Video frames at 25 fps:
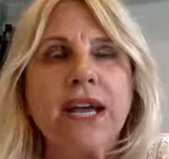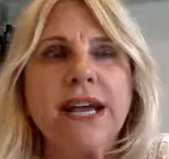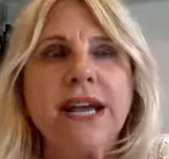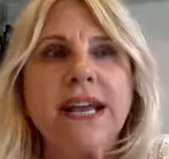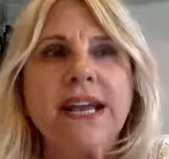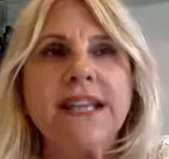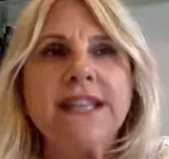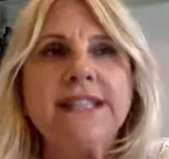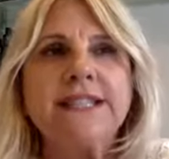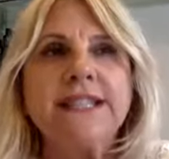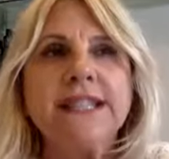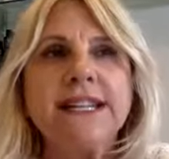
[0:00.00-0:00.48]

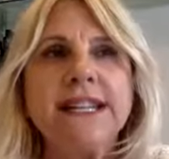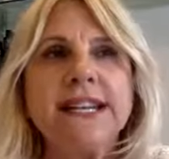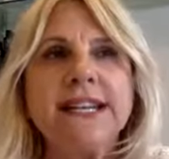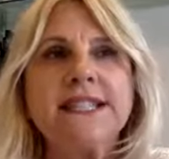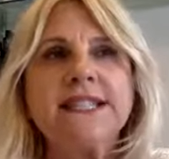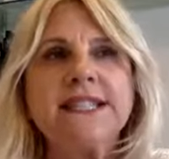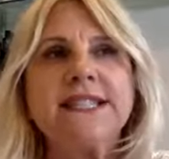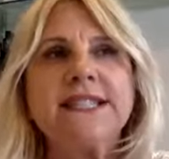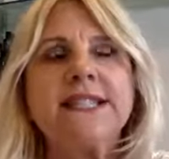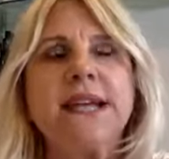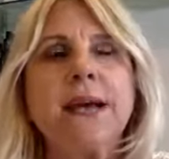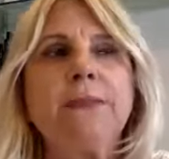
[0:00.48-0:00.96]

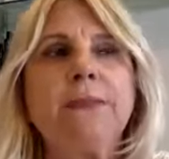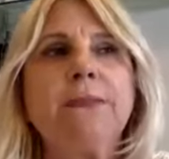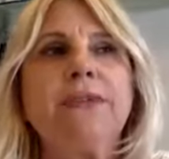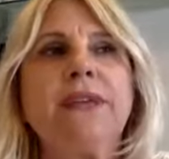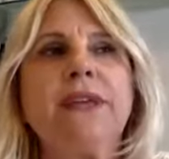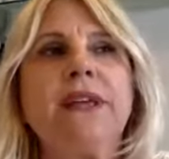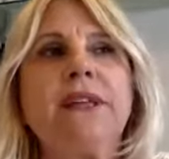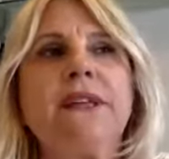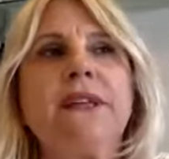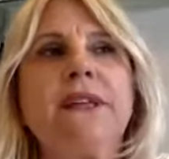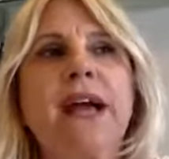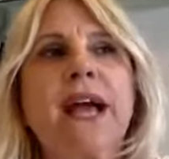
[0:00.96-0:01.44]
It's
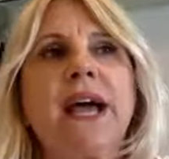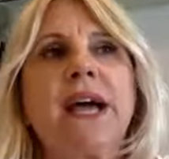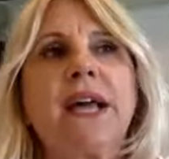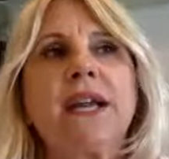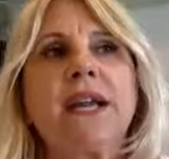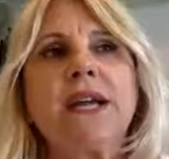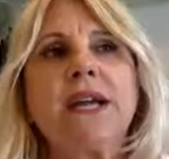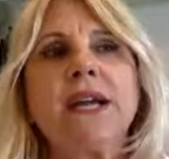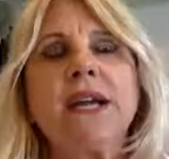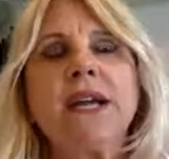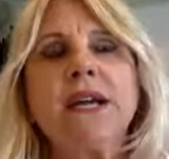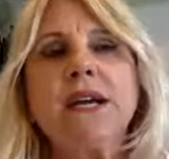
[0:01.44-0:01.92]
something that
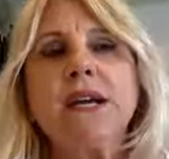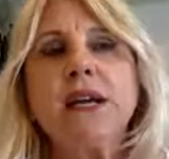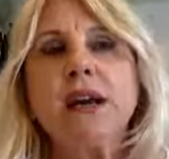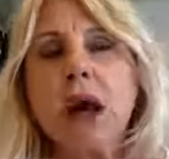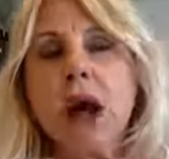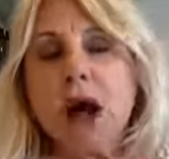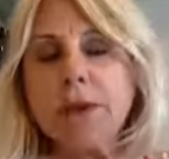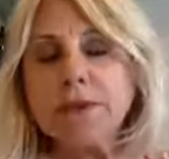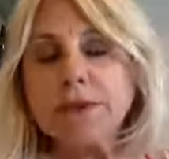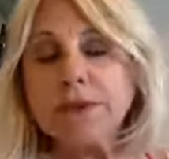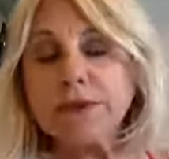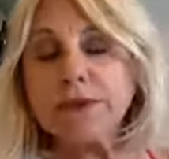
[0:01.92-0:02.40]

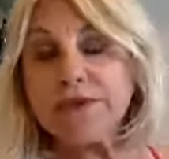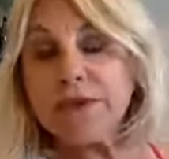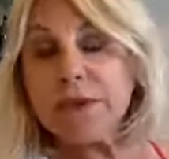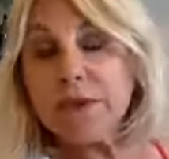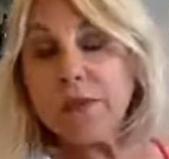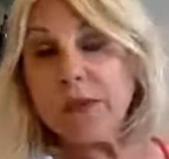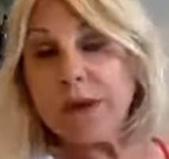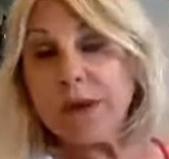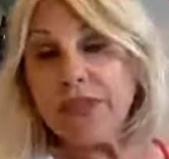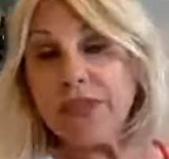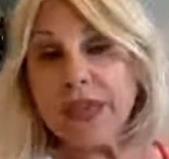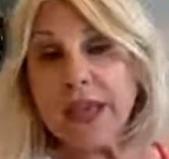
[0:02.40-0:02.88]
comes
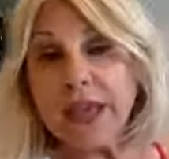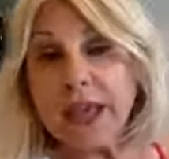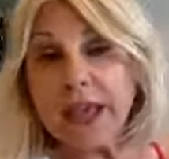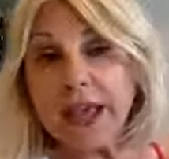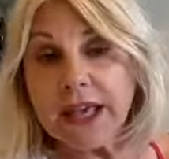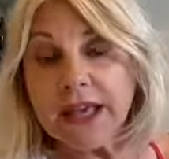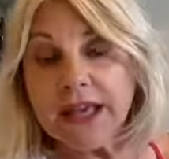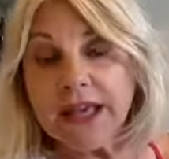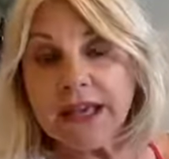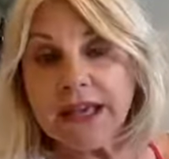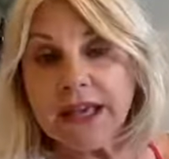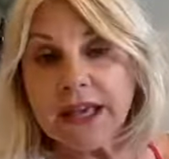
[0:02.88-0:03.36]
from
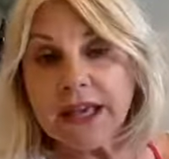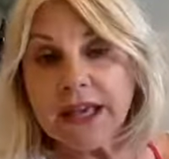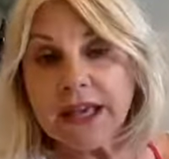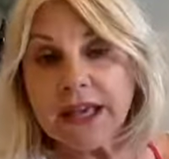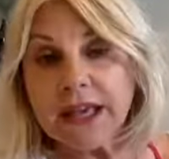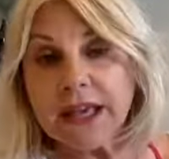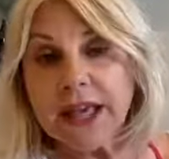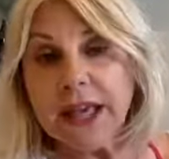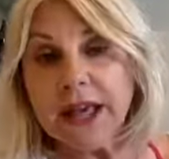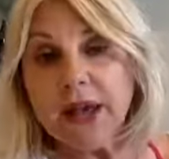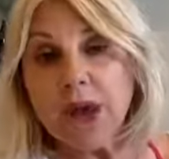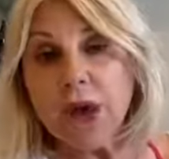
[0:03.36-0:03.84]
within,
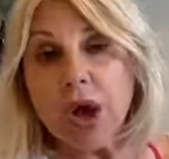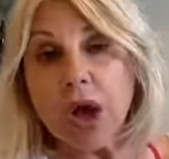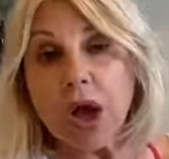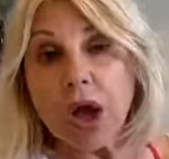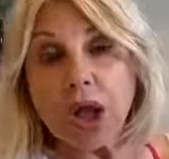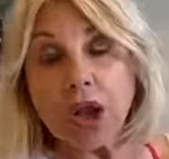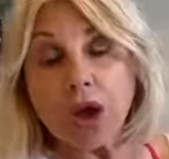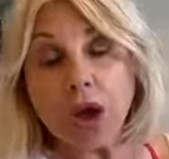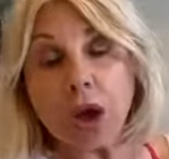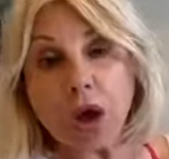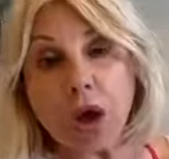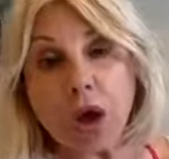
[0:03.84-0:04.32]

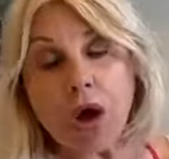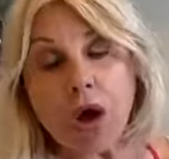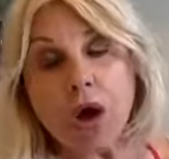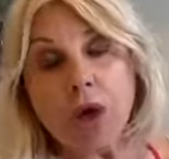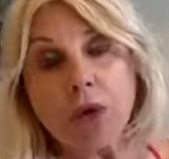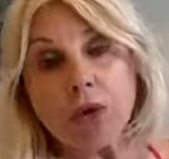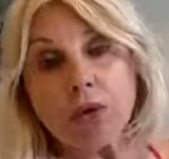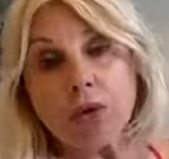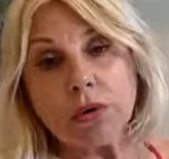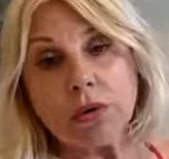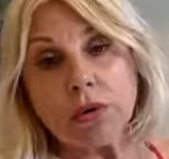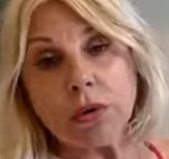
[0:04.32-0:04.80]

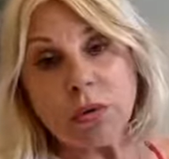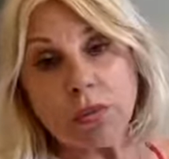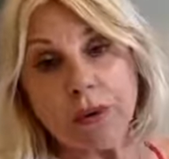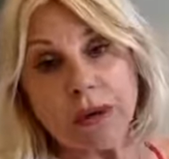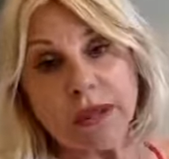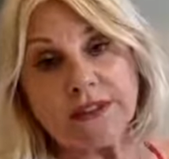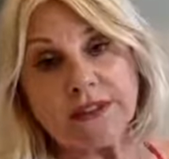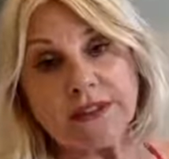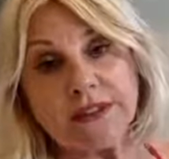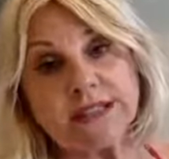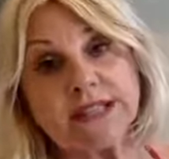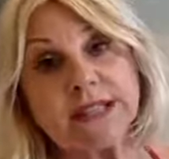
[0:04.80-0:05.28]
along
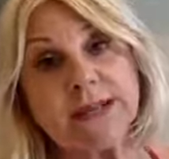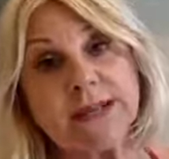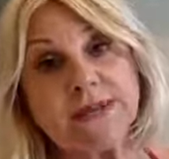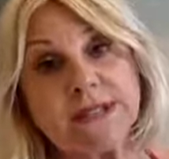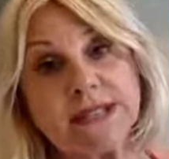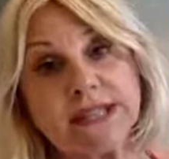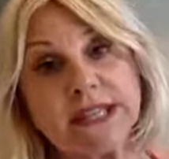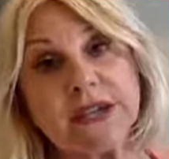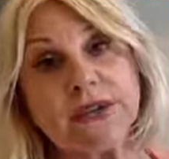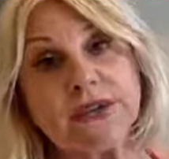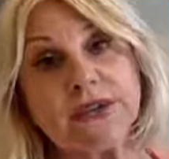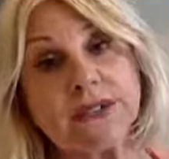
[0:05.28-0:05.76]
with some
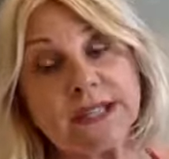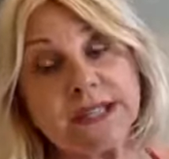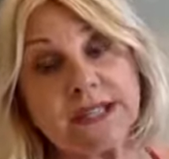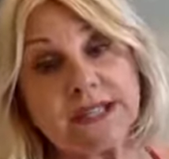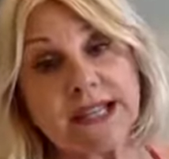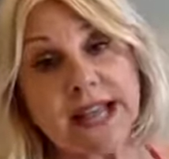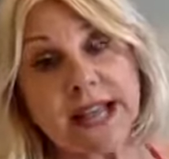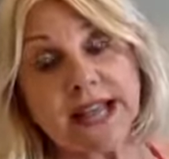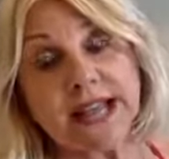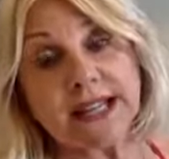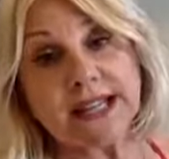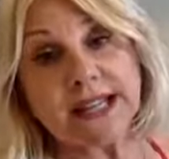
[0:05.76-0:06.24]
skills and
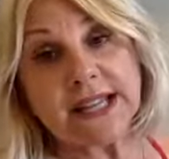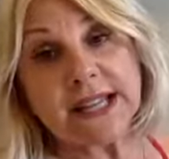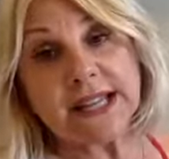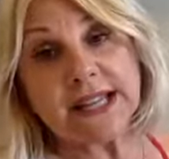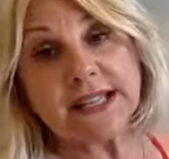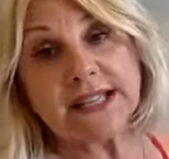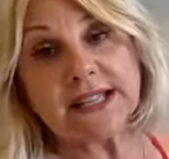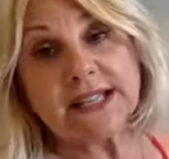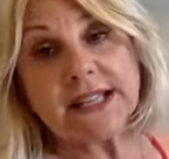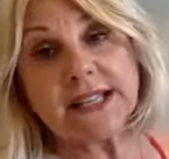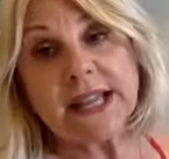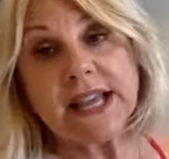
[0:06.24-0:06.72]

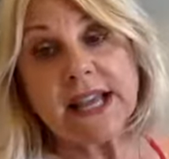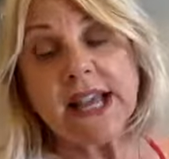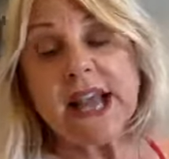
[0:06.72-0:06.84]
techniques.